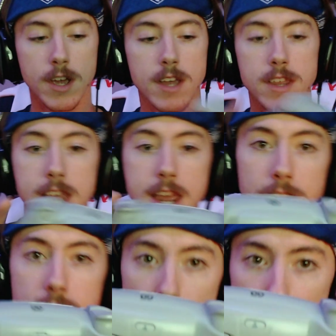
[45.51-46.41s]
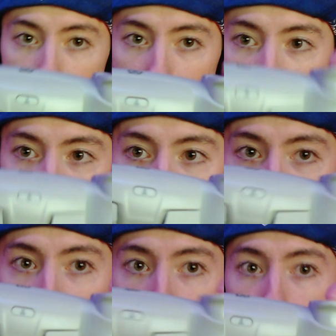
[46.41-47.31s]
The instant triggers that
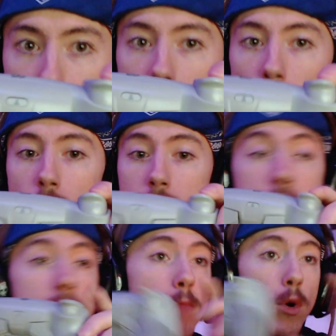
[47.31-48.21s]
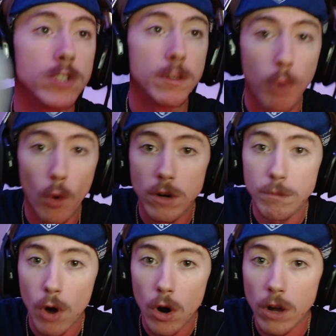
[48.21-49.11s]
I use are the most
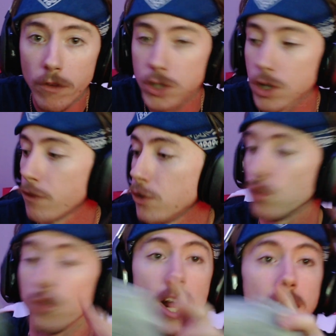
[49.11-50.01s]
important part of a Scuf controller.